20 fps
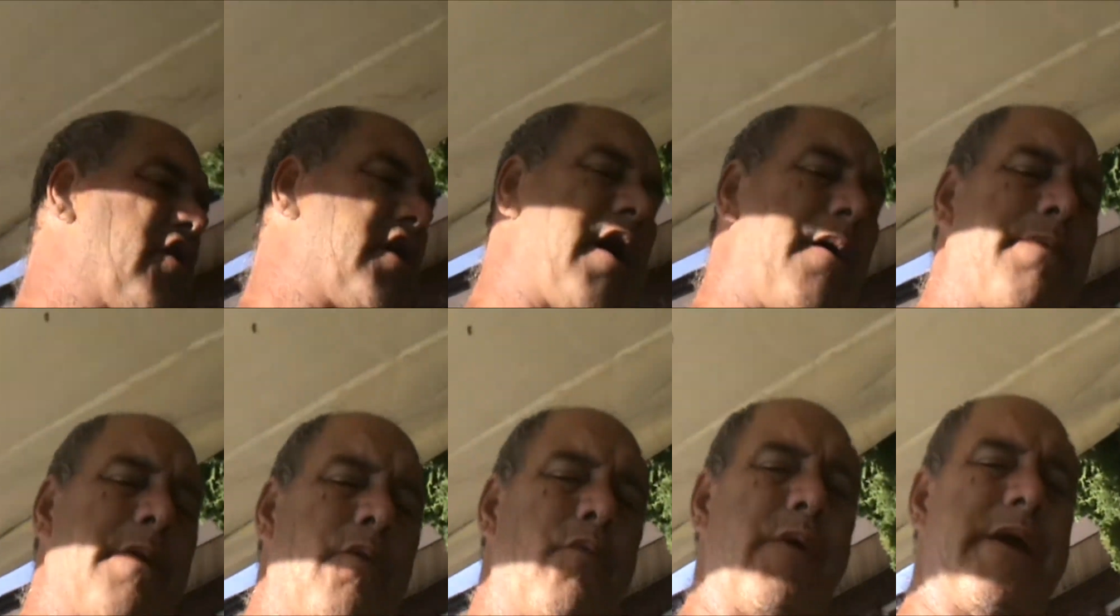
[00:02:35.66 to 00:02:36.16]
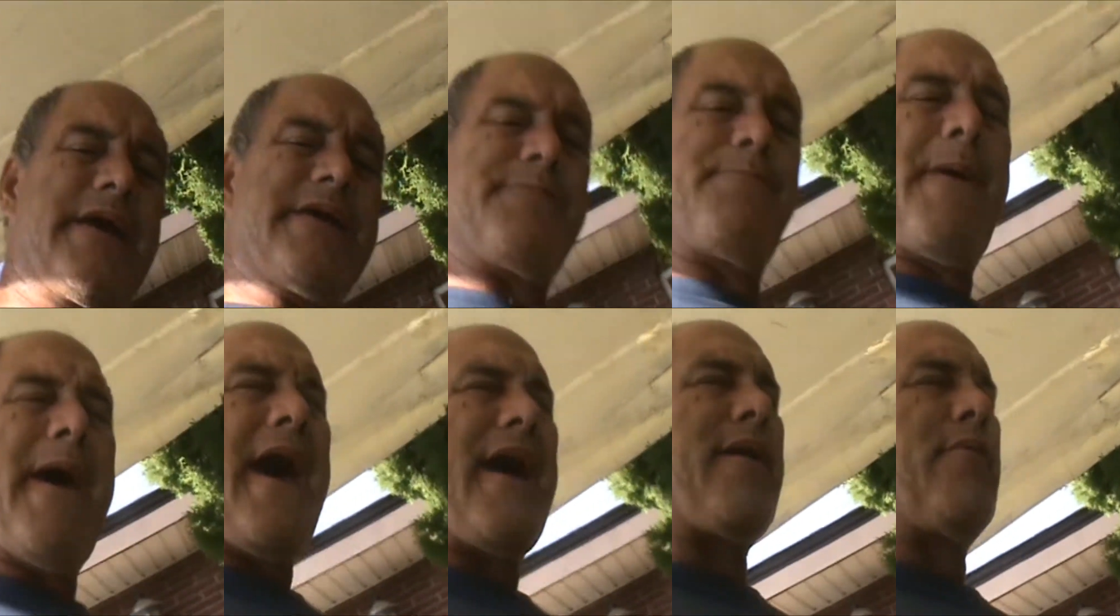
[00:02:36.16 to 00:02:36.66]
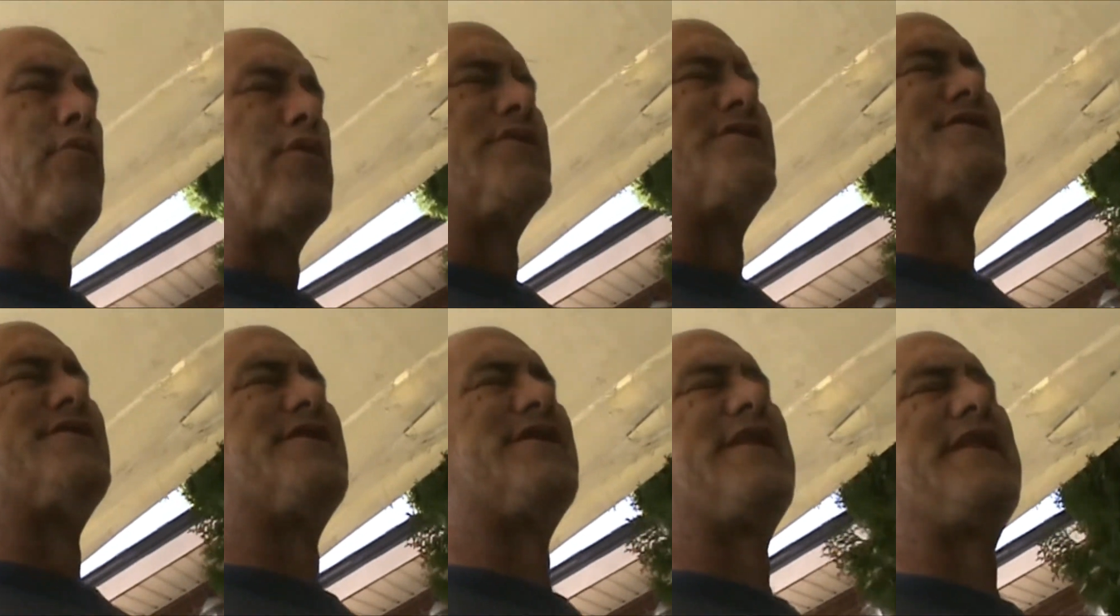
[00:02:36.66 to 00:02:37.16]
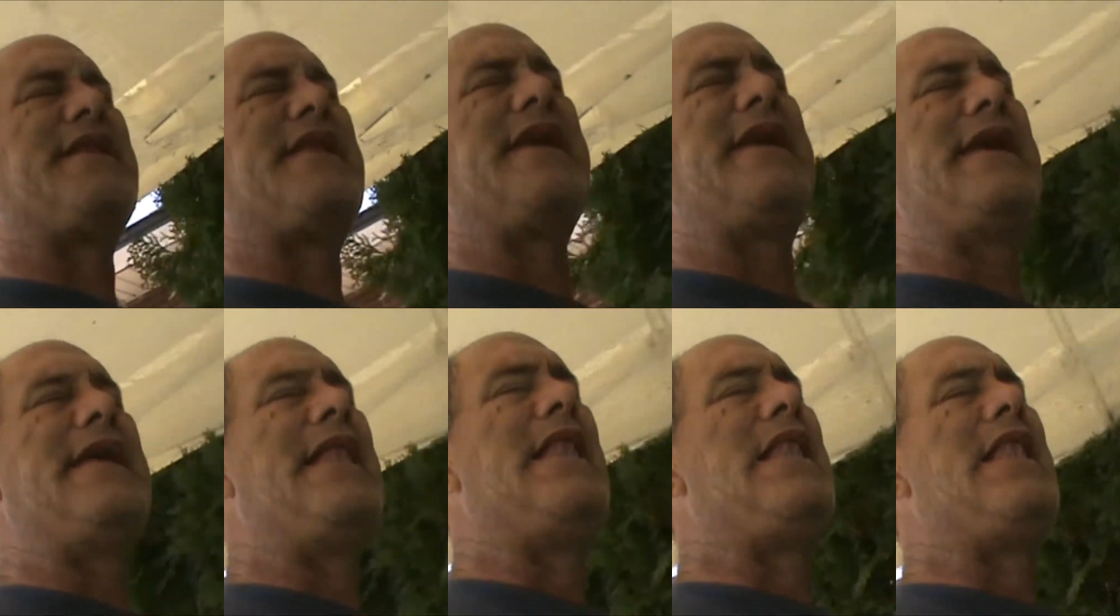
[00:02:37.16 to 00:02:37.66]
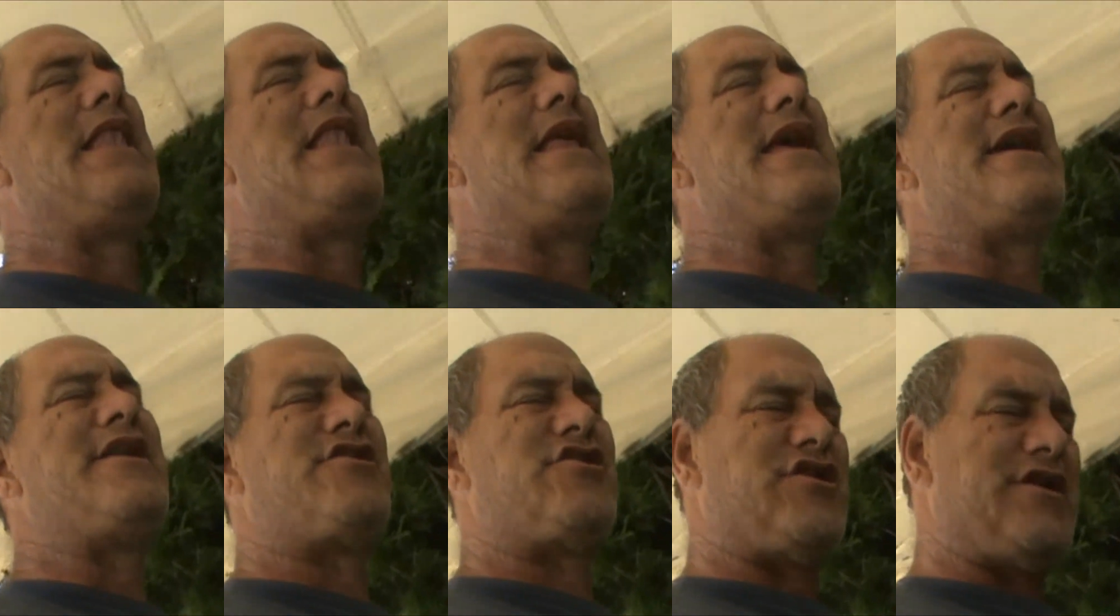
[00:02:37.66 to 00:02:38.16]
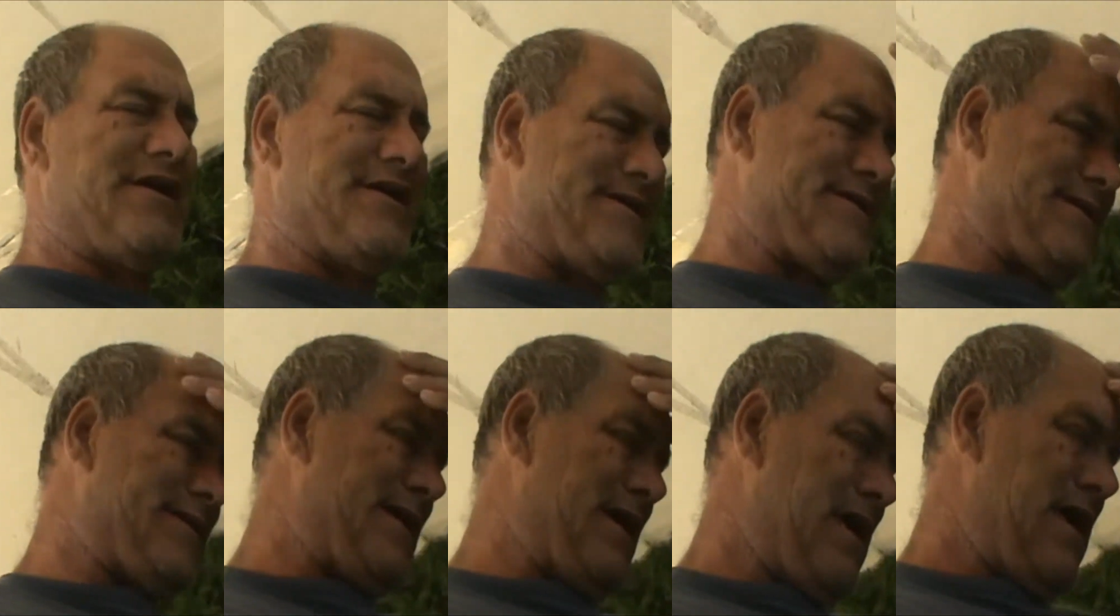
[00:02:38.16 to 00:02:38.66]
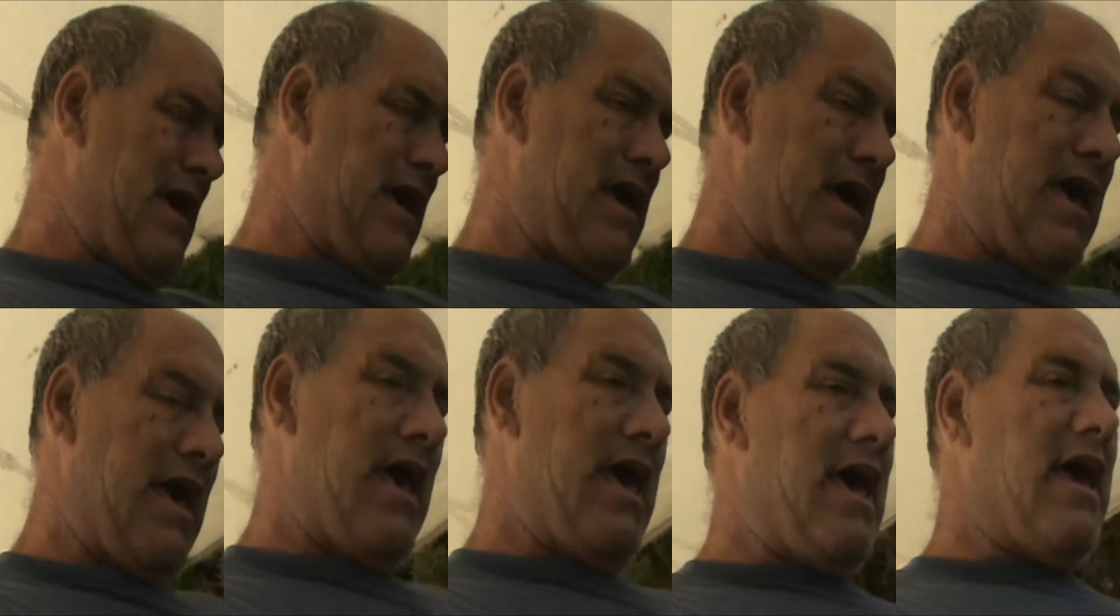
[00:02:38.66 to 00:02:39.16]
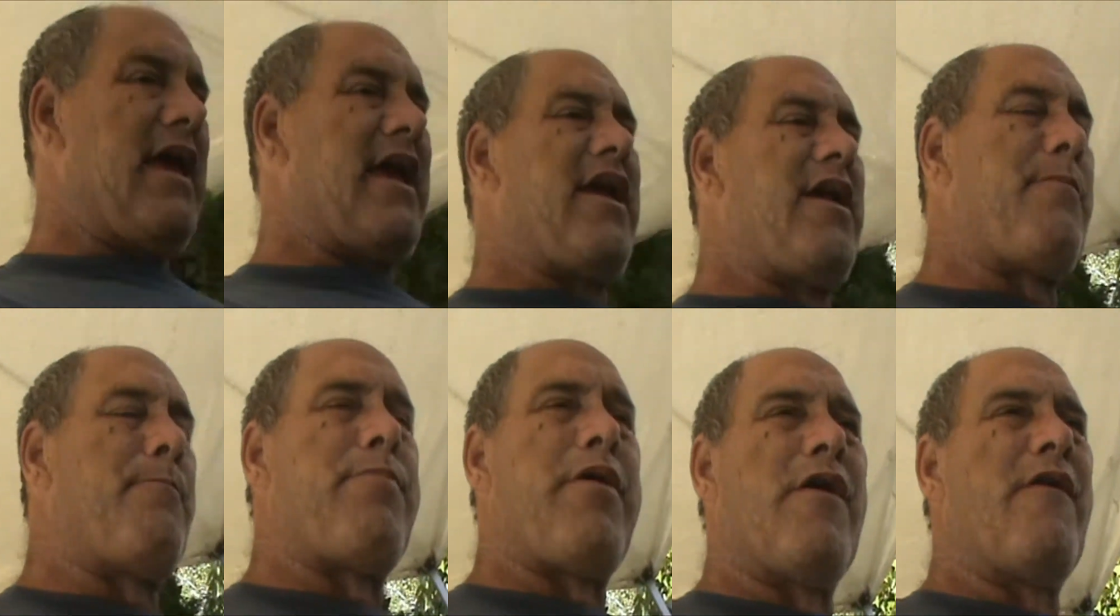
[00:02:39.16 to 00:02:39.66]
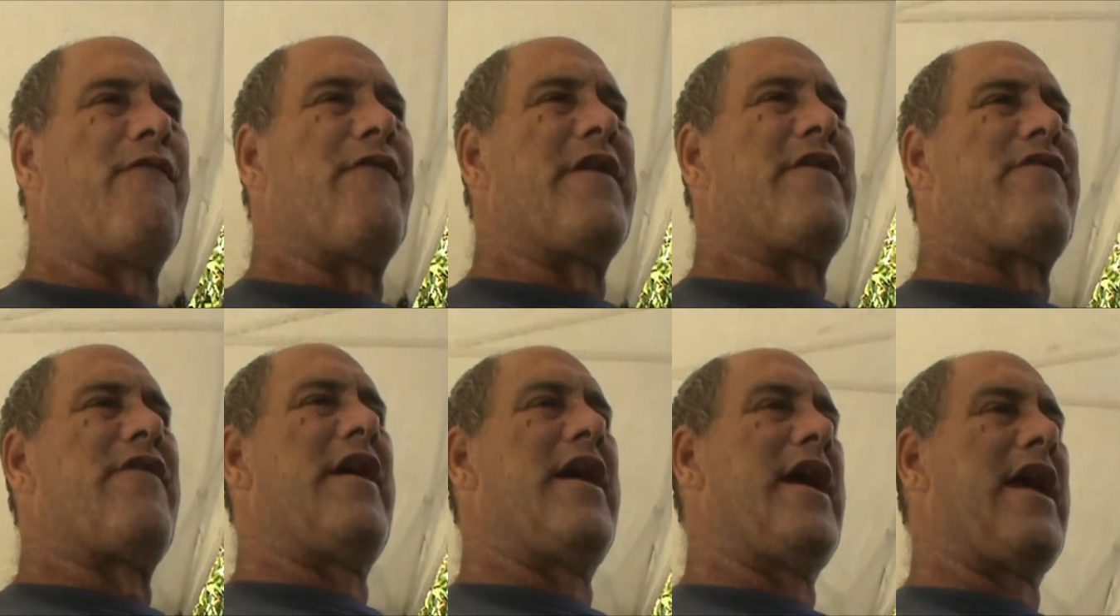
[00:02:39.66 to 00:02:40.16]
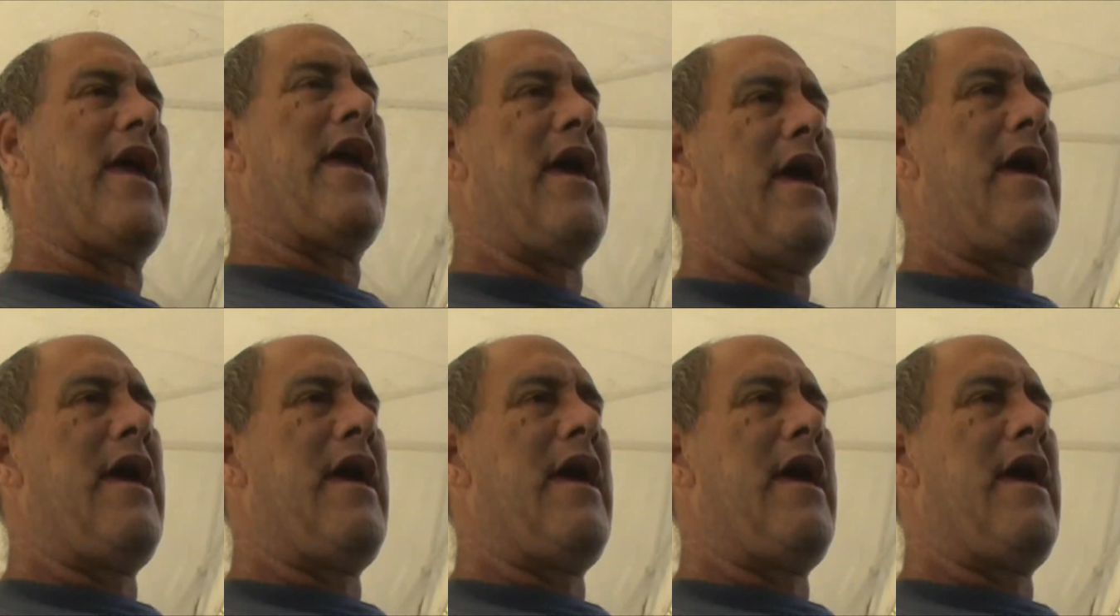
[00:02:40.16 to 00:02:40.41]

a couple of weeks back. It was delicious. Perfect thing.